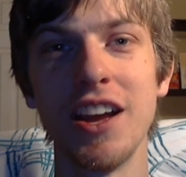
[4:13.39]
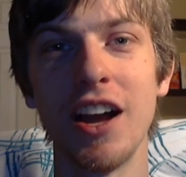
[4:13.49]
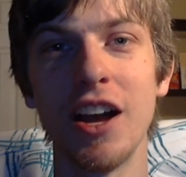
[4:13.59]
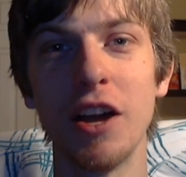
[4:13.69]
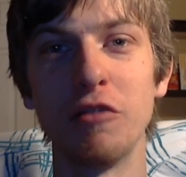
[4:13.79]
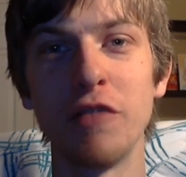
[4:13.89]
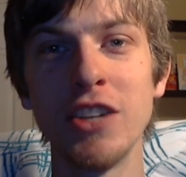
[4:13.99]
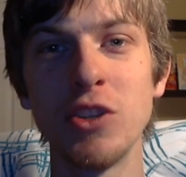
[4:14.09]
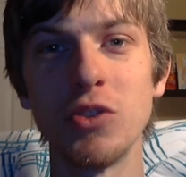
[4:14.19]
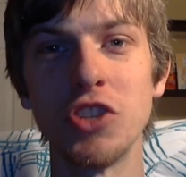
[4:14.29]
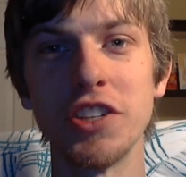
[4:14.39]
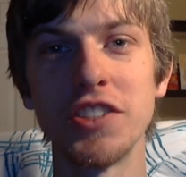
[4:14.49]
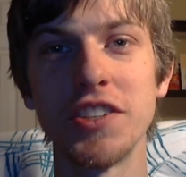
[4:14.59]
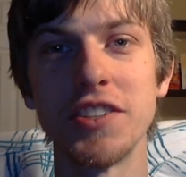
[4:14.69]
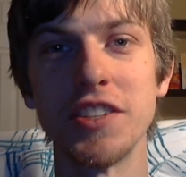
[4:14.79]

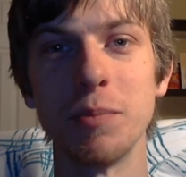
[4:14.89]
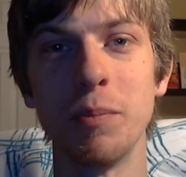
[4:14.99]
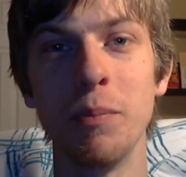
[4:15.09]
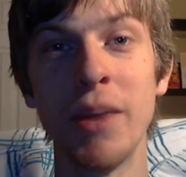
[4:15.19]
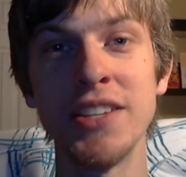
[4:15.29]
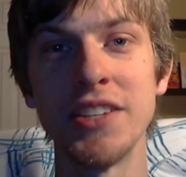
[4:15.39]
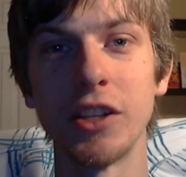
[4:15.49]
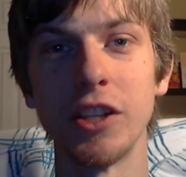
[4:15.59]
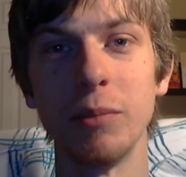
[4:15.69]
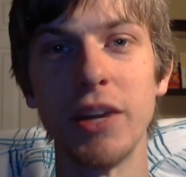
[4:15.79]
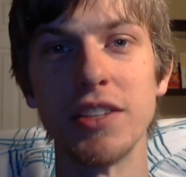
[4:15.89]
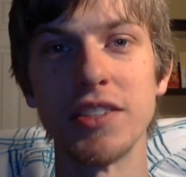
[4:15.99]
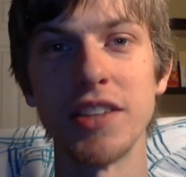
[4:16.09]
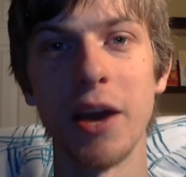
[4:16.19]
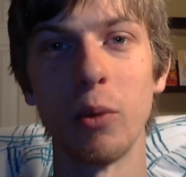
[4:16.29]
Phagogenesis basically
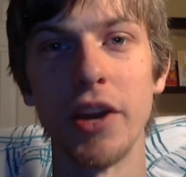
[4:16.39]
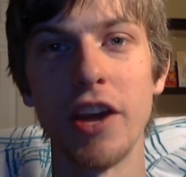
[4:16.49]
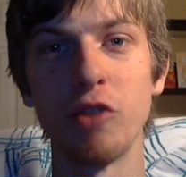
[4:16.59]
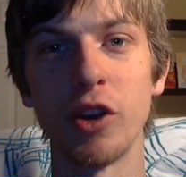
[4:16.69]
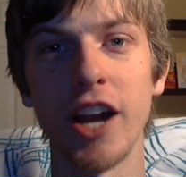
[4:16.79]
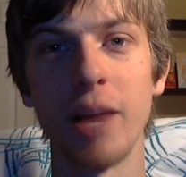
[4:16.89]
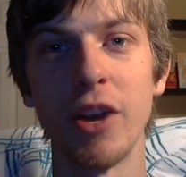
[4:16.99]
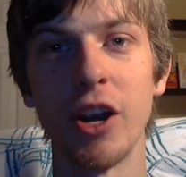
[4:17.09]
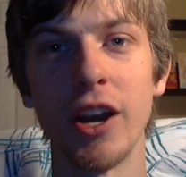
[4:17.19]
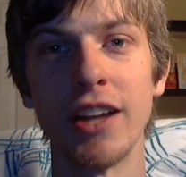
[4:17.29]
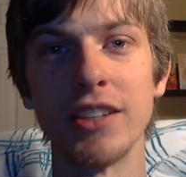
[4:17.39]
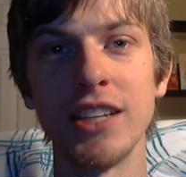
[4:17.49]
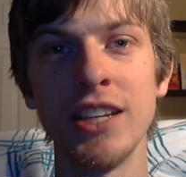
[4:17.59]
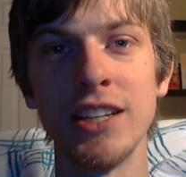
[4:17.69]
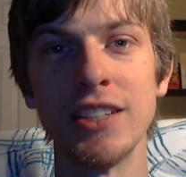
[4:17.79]
means that whenever a chimera ant
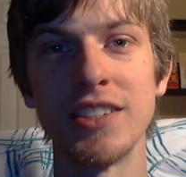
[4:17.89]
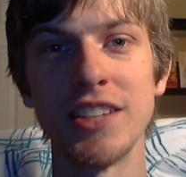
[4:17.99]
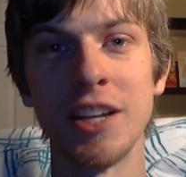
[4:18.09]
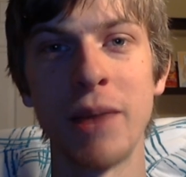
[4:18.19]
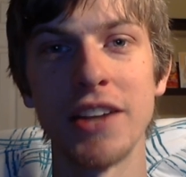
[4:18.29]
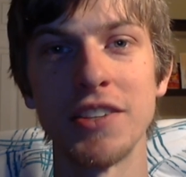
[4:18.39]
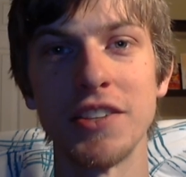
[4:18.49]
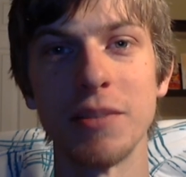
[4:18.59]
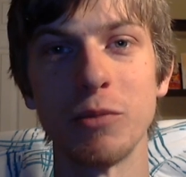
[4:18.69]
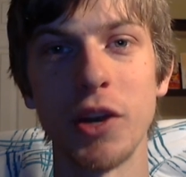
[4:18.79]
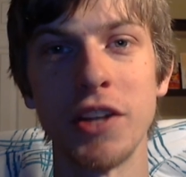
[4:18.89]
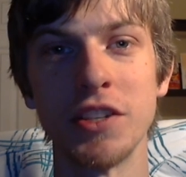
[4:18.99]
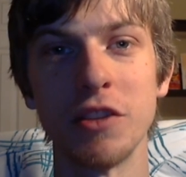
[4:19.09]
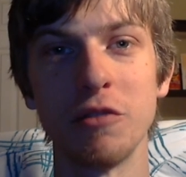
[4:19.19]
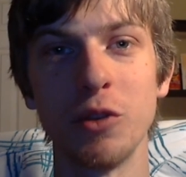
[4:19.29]
eats, it passes some
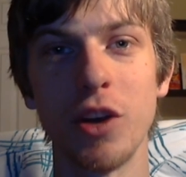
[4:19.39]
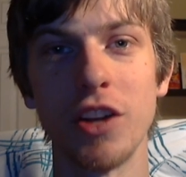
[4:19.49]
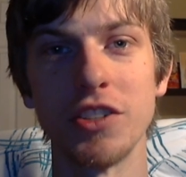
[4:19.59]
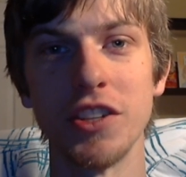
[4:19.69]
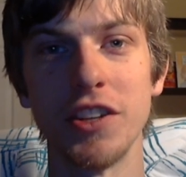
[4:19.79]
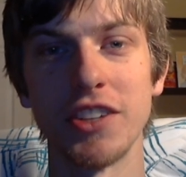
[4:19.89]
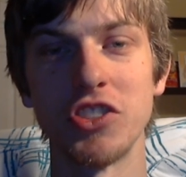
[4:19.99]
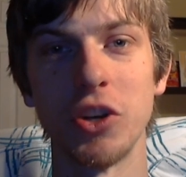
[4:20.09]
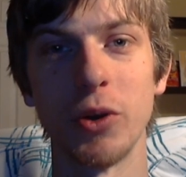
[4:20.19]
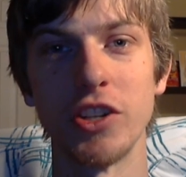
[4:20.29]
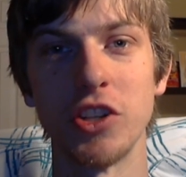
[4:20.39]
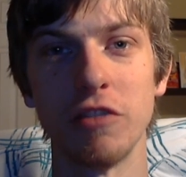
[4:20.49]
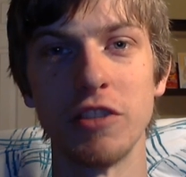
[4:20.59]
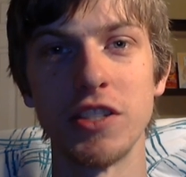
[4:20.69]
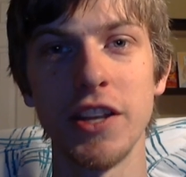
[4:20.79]
traits of the food on to the next generation
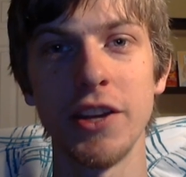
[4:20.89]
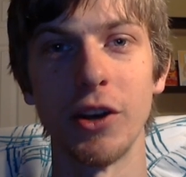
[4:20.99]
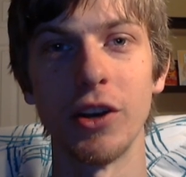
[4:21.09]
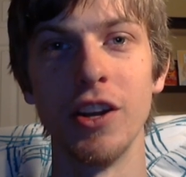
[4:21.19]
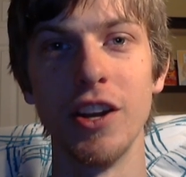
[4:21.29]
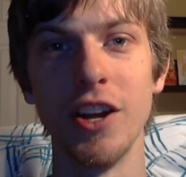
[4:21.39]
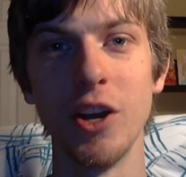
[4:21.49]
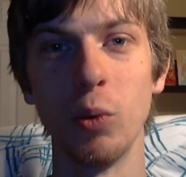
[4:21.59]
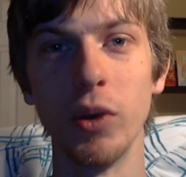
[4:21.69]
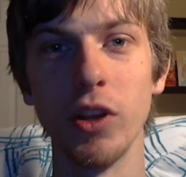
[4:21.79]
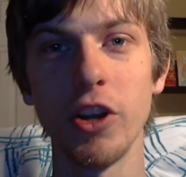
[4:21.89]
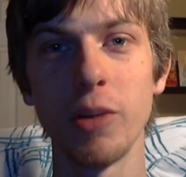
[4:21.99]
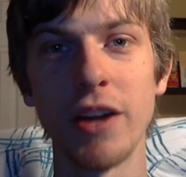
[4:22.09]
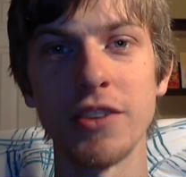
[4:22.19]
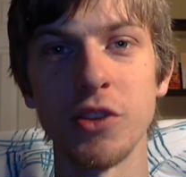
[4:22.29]
of its litter. We learn
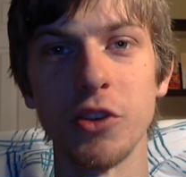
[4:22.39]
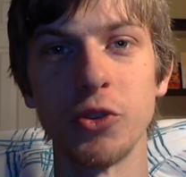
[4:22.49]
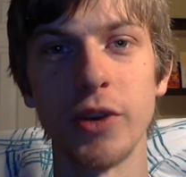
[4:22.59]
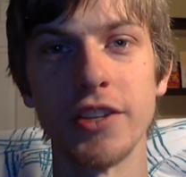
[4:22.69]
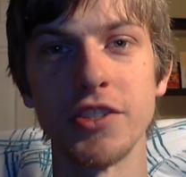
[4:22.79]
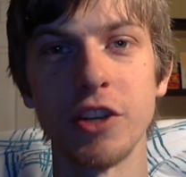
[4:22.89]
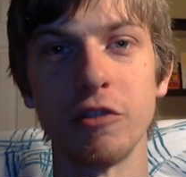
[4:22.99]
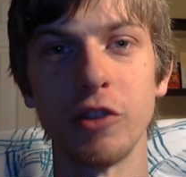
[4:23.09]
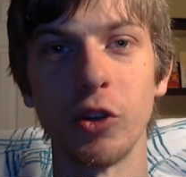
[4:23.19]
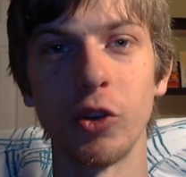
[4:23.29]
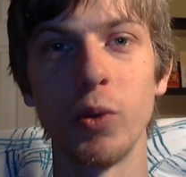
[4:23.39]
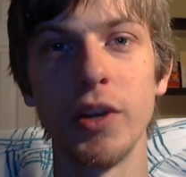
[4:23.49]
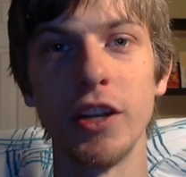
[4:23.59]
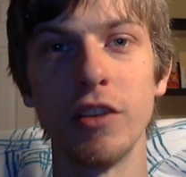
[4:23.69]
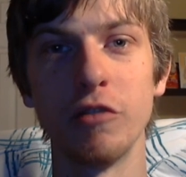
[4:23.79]
about soldier ants serving their
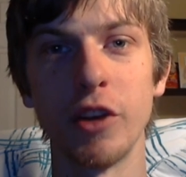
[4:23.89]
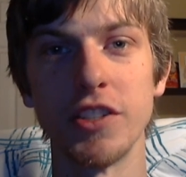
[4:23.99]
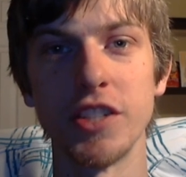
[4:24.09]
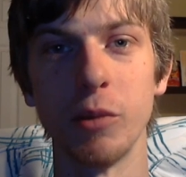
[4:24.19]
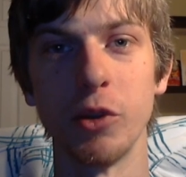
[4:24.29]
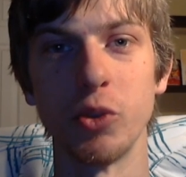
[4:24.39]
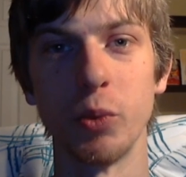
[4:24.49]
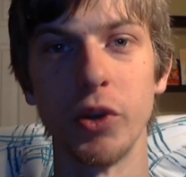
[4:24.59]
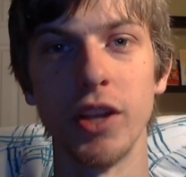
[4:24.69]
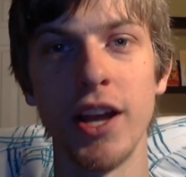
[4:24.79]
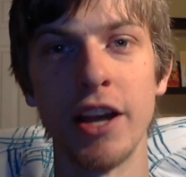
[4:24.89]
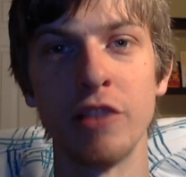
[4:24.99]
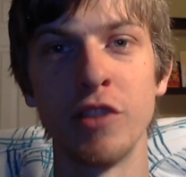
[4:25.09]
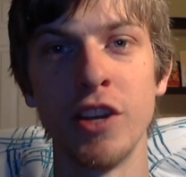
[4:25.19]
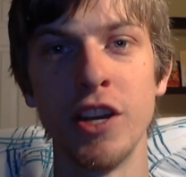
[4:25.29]
queen, very similar to real life.